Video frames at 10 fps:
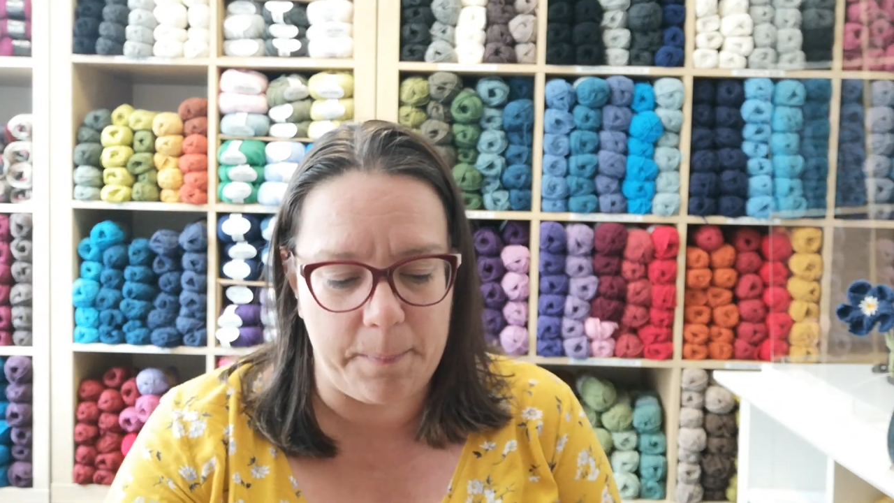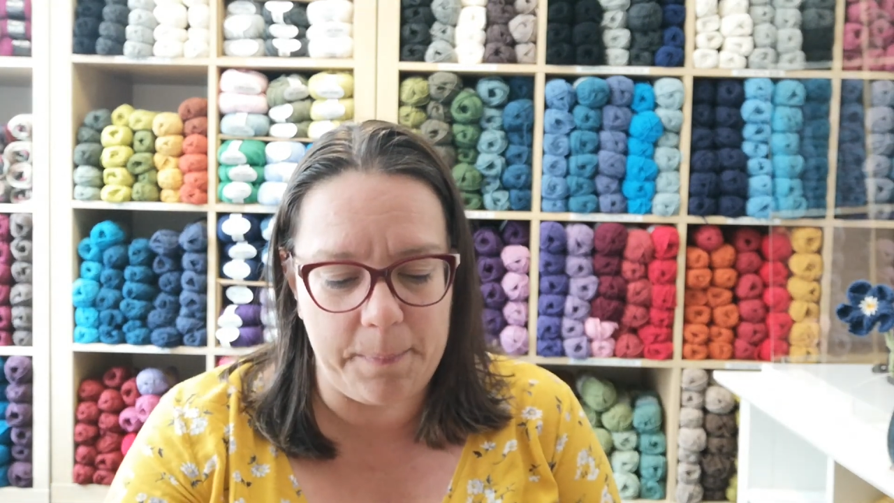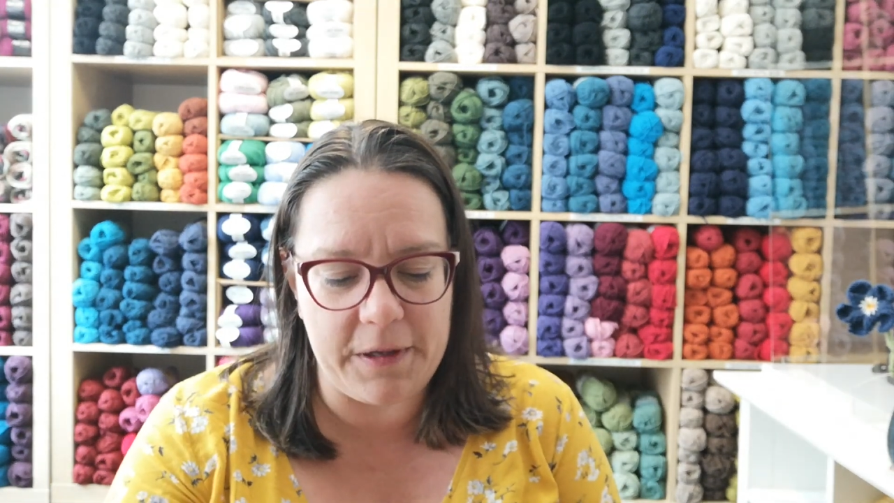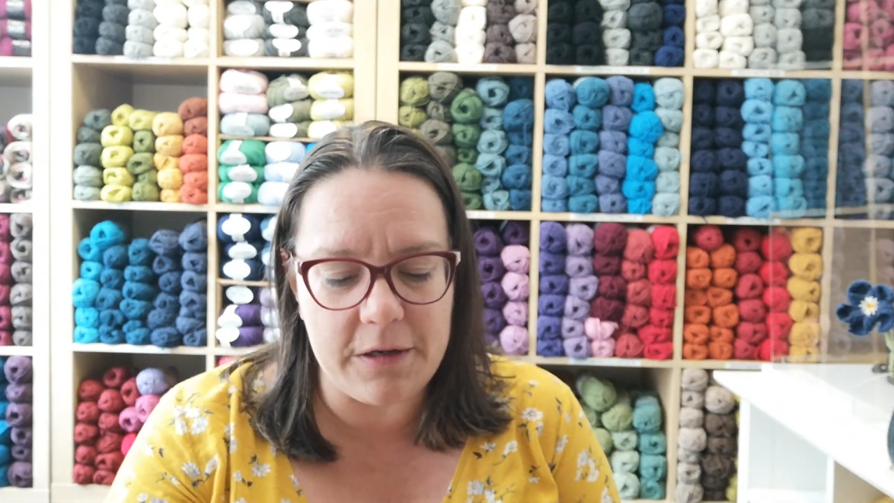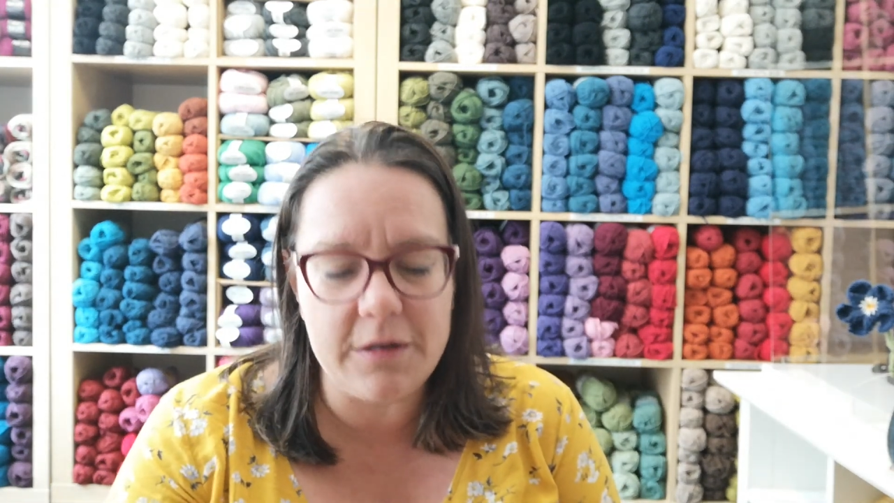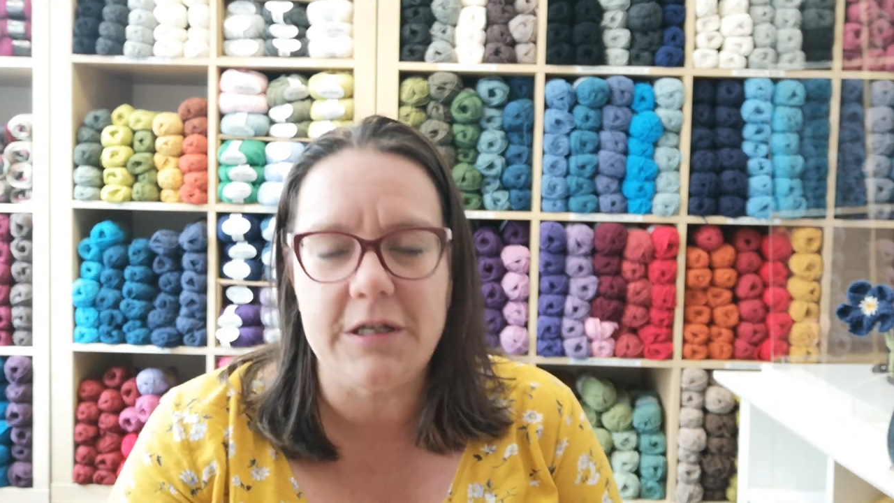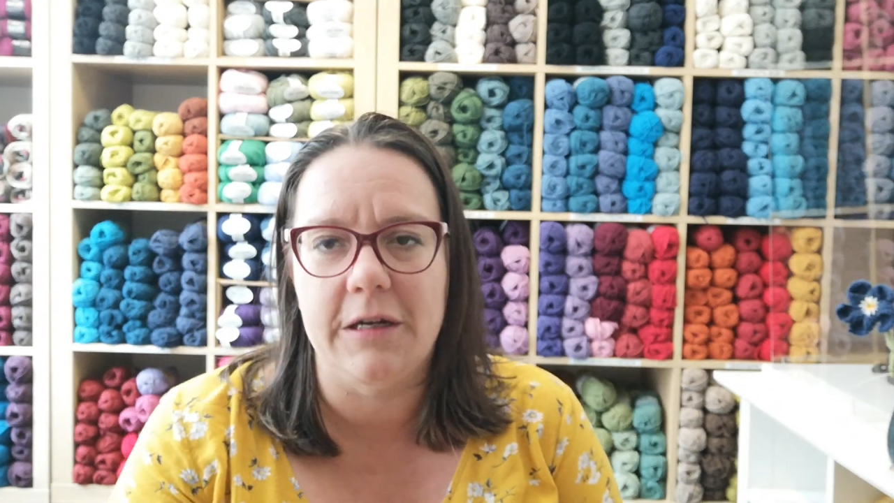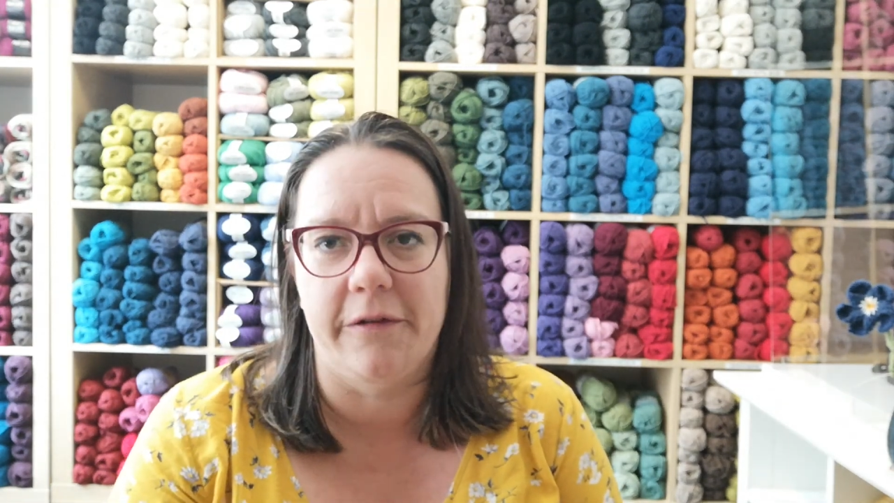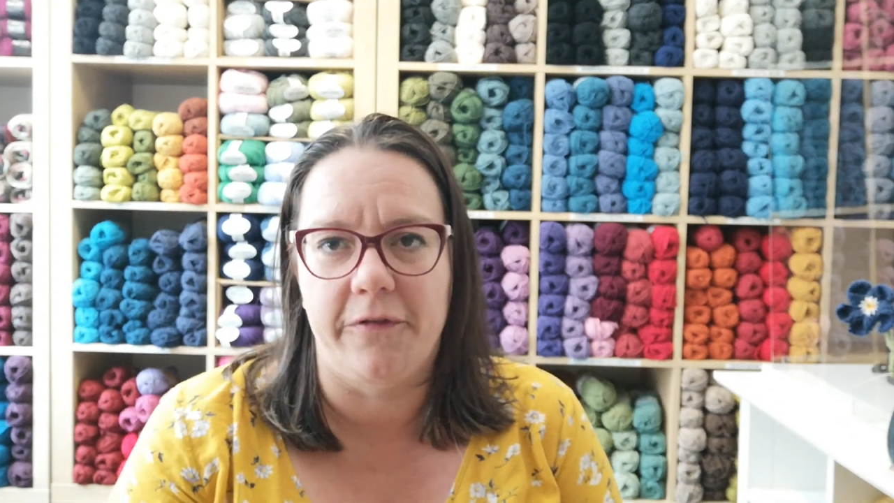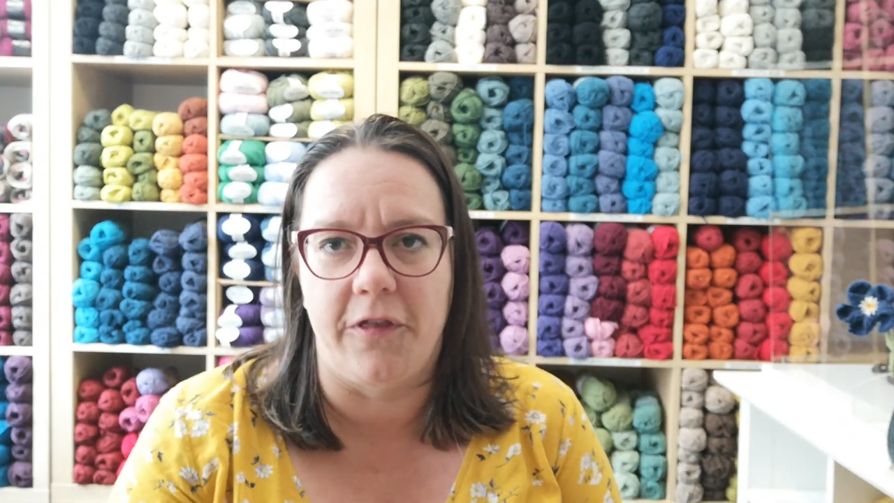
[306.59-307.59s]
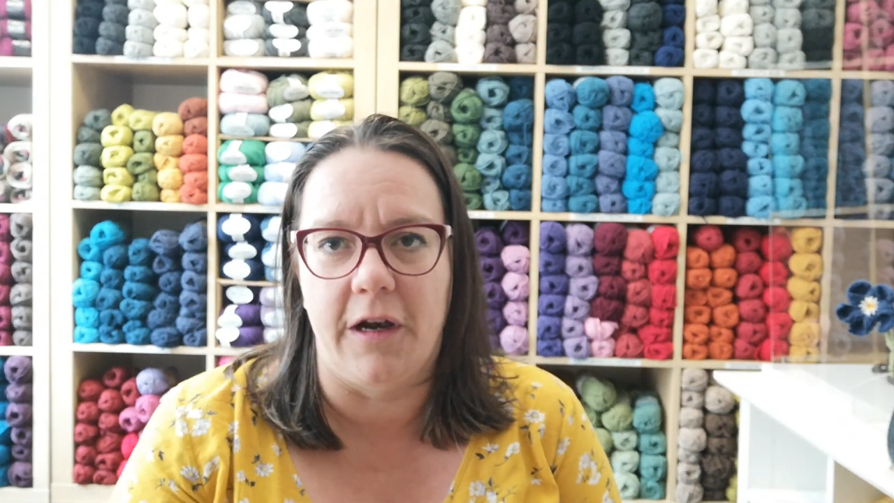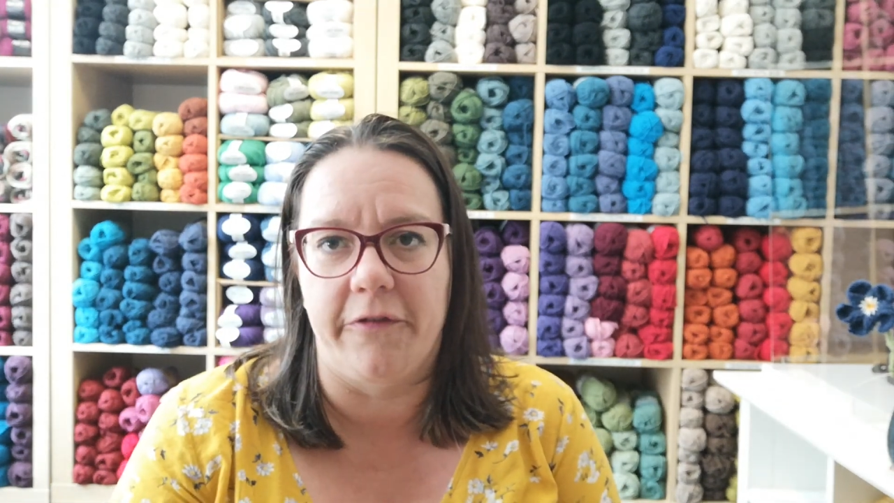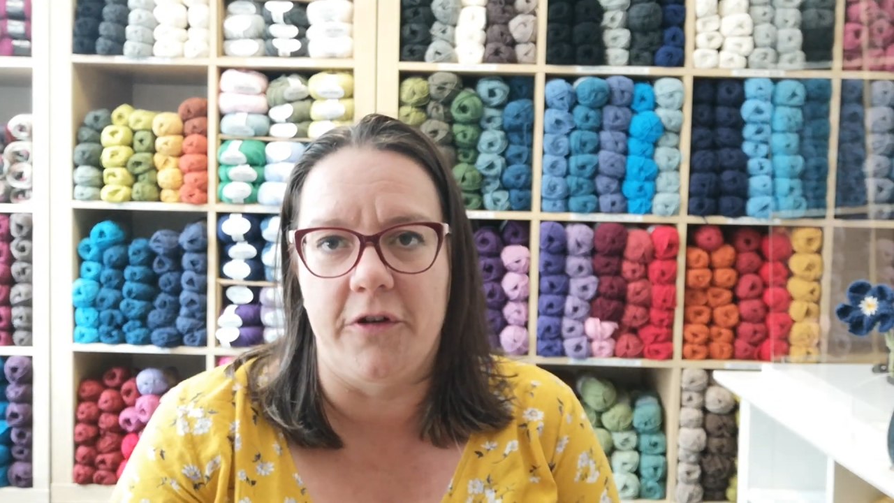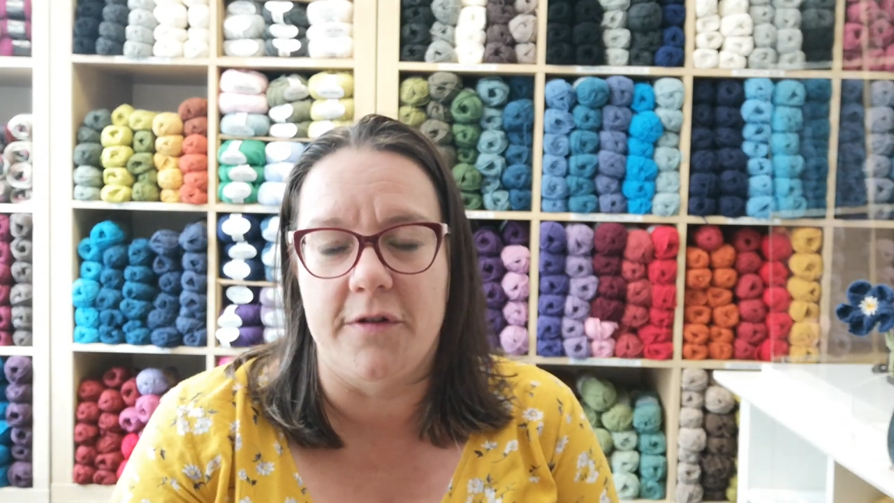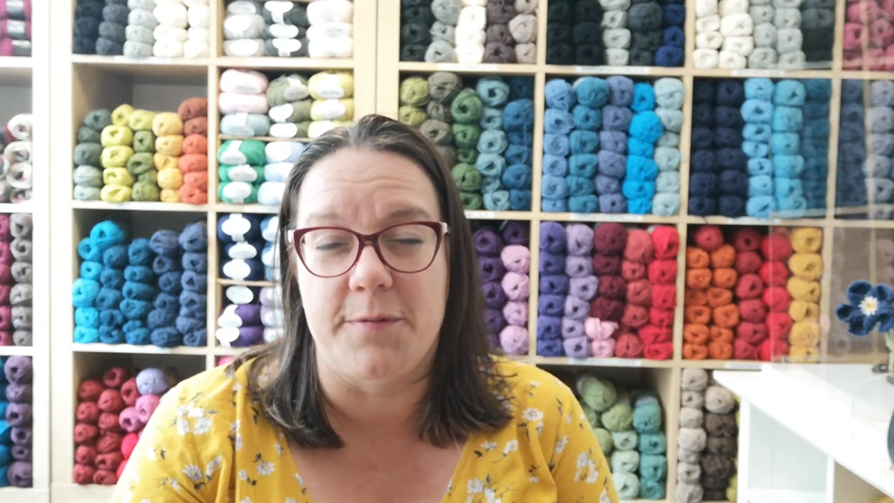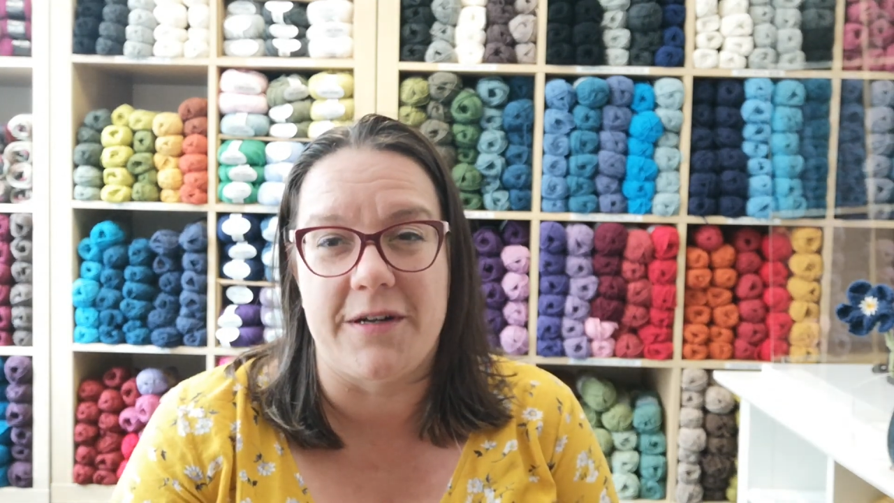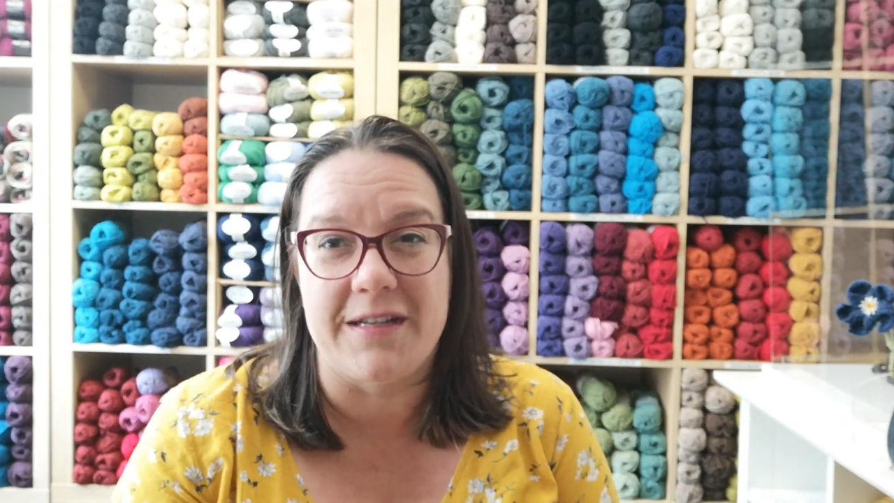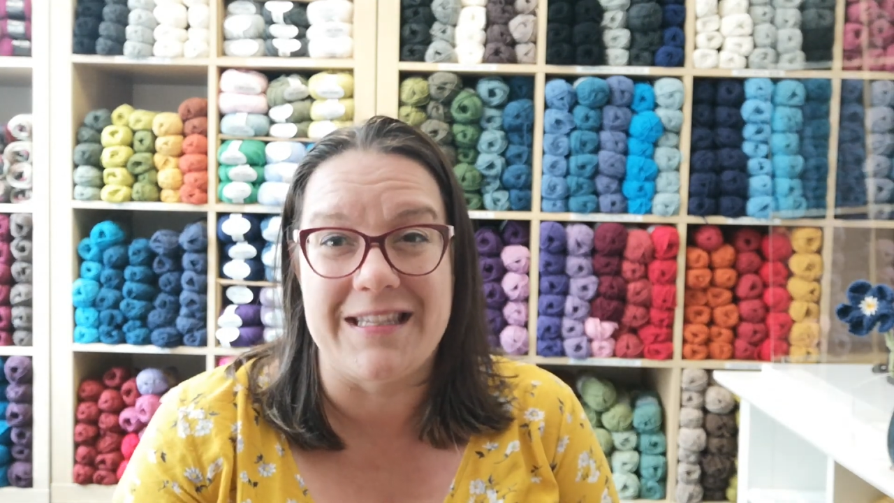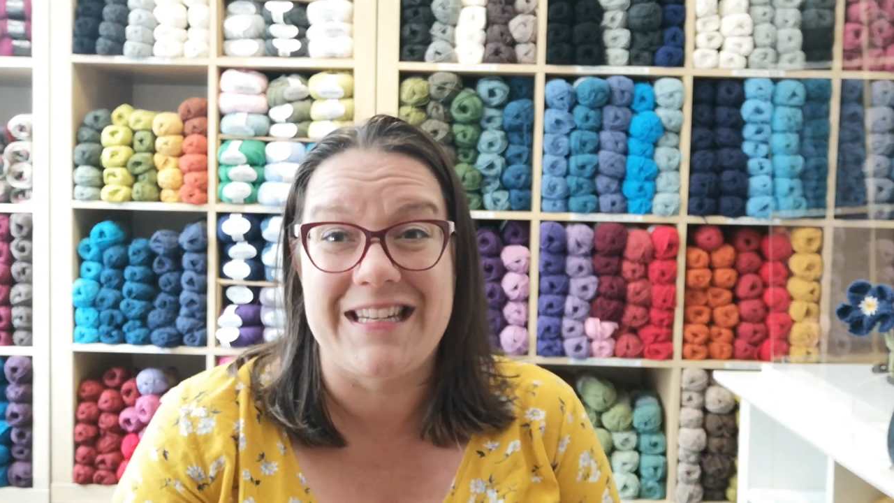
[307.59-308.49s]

beauty of the Love Note sweater is